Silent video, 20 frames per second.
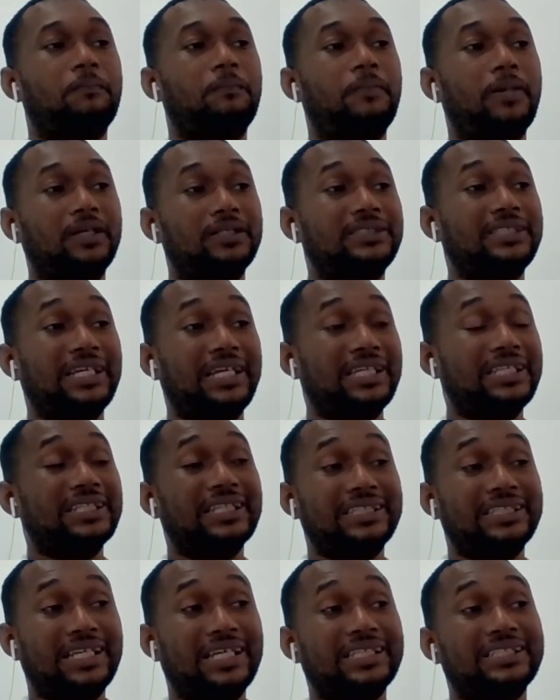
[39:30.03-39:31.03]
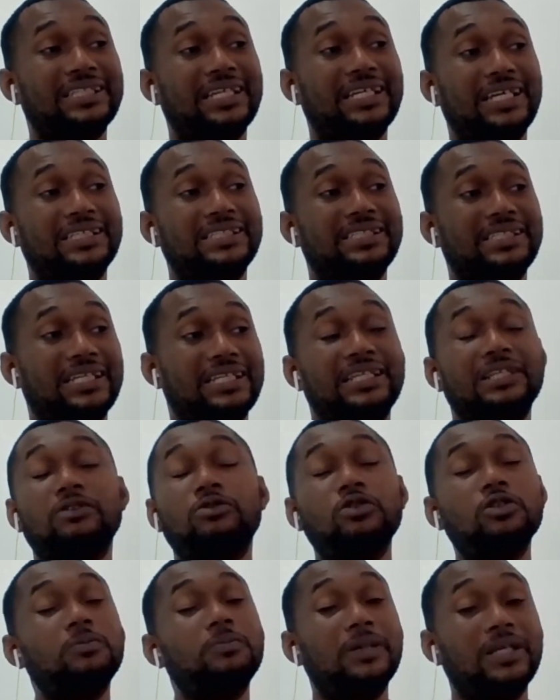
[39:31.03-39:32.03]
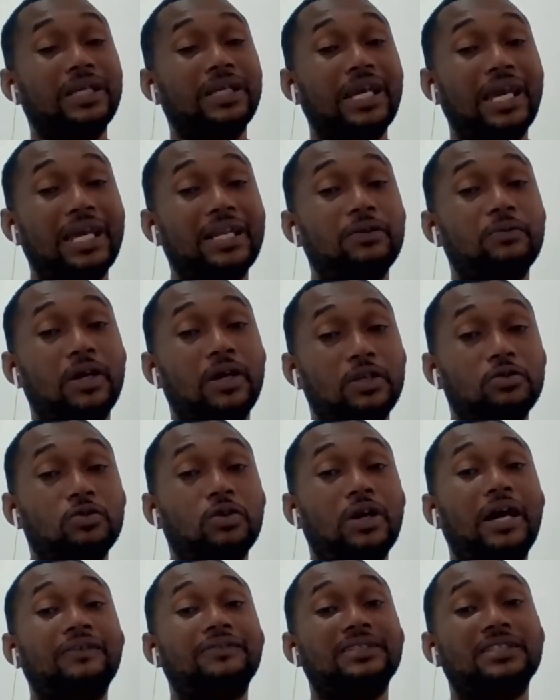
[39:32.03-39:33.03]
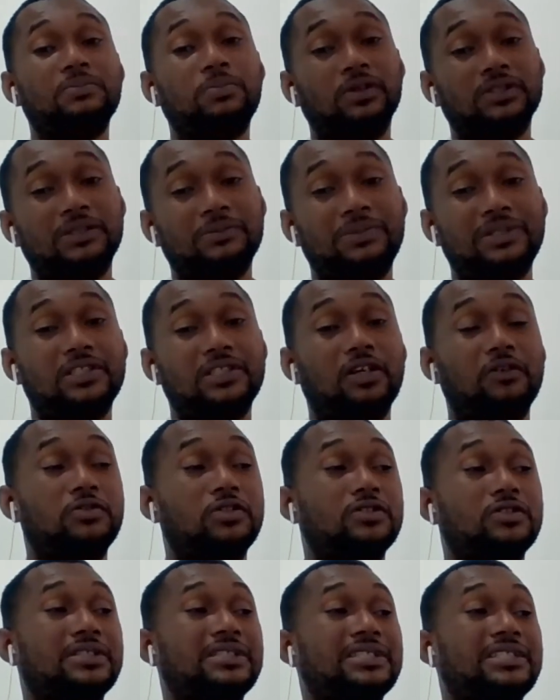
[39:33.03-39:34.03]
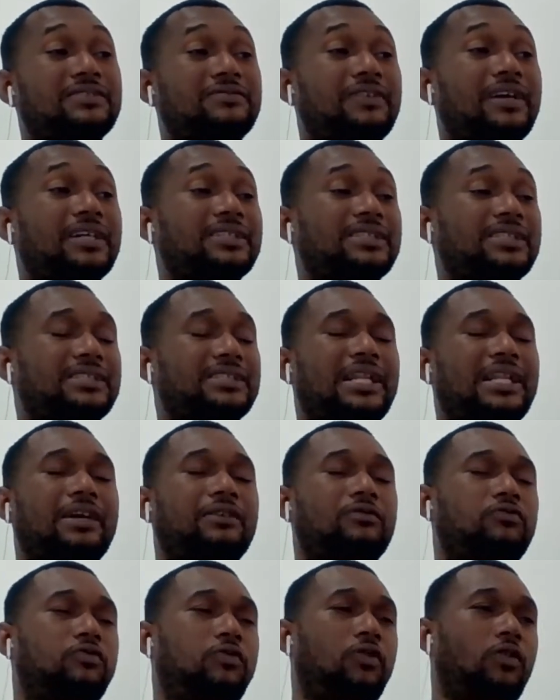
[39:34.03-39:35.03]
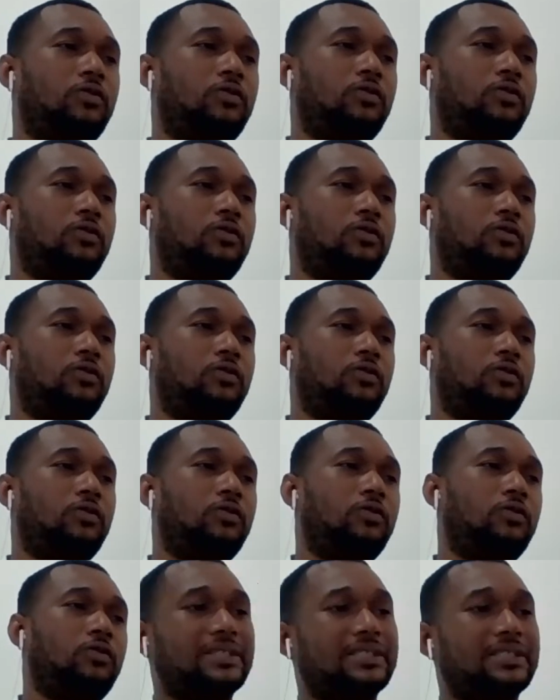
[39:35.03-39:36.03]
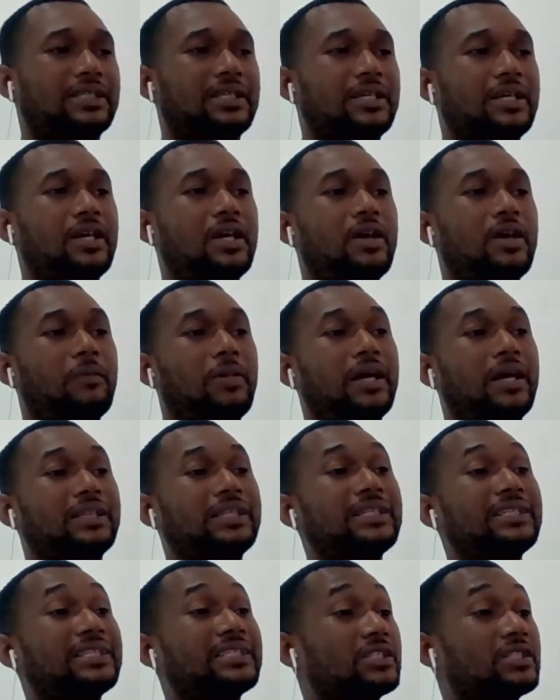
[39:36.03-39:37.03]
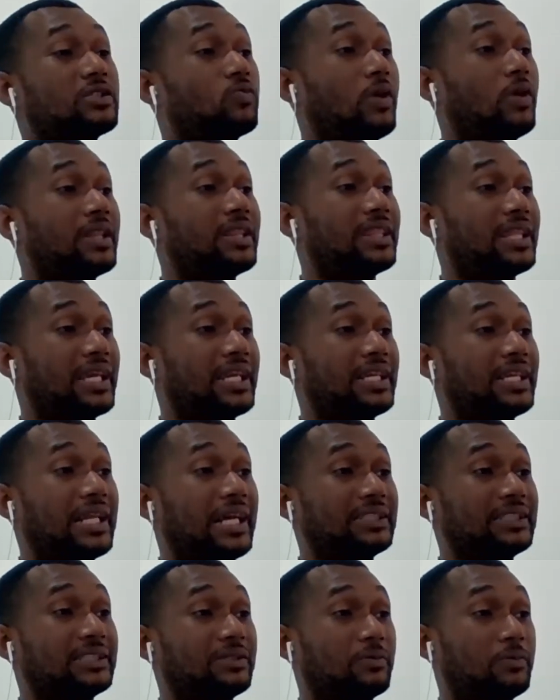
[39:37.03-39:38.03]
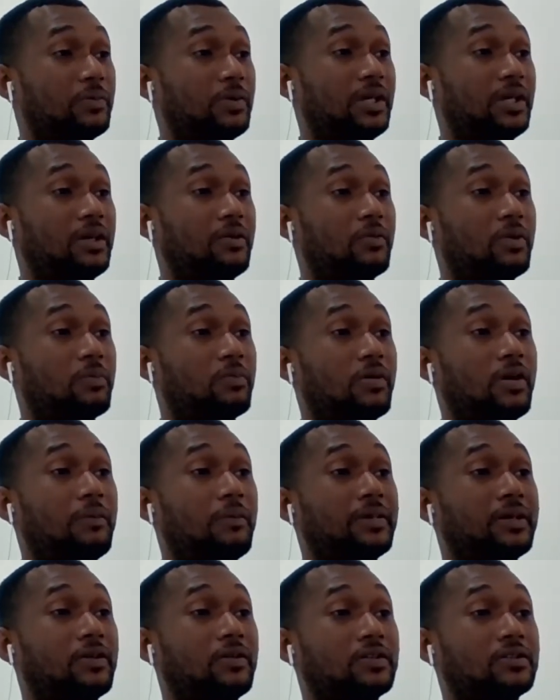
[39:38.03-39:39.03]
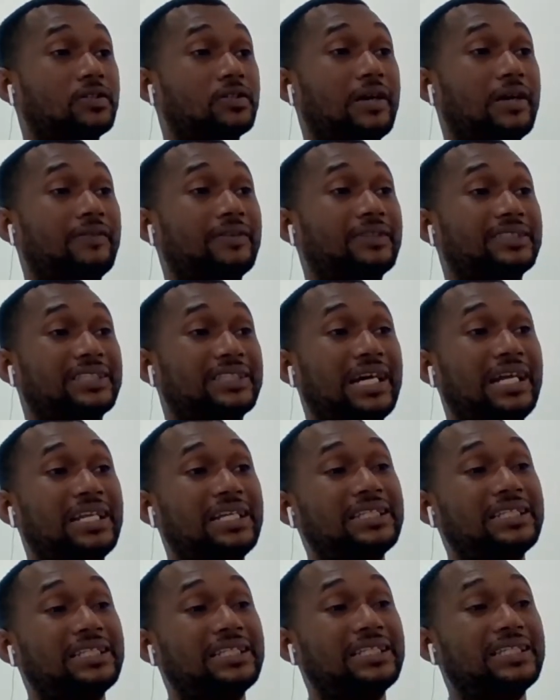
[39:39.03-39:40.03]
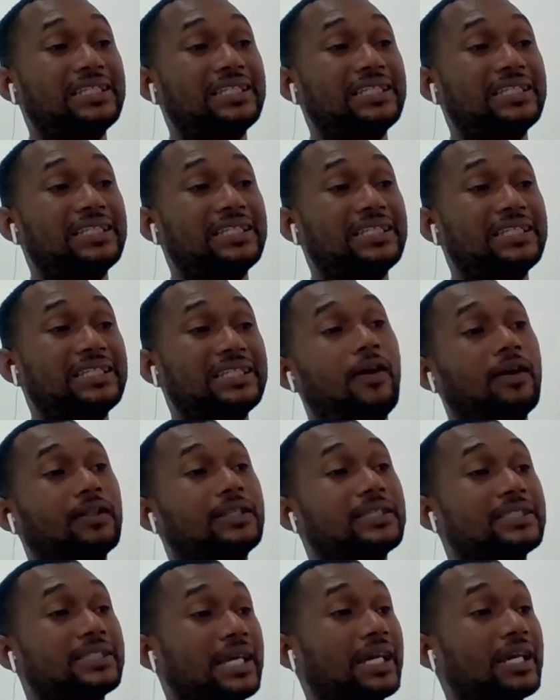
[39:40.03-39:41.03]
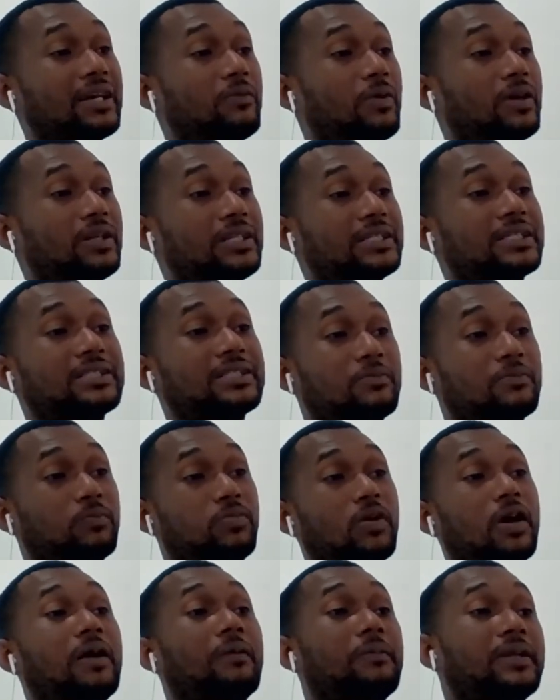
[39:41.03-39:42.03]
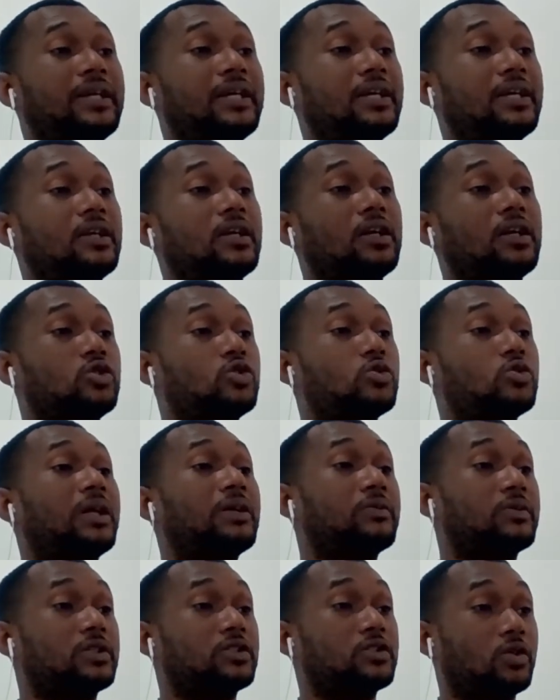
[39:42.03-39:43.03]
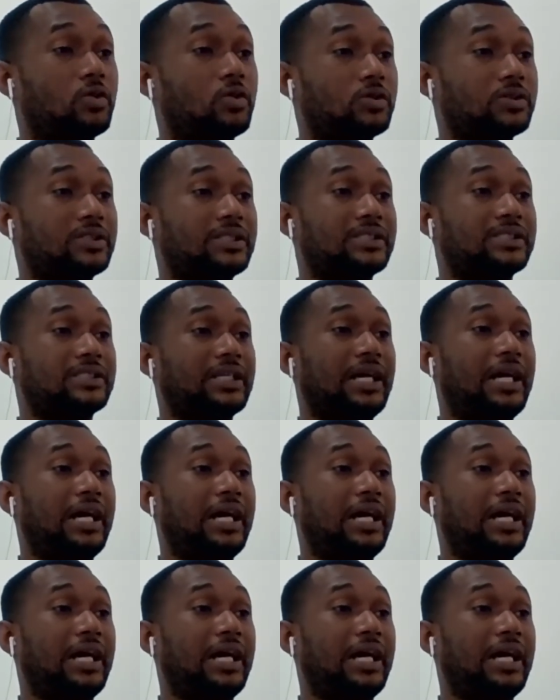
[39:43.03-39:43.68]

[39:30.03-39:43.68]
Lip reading: punch in the data and send it. It could be anyway, you have this possibility of using devices like phones and tablets. But I think this is one thing that we're probably going to have a challenge. The second one is probably human resources.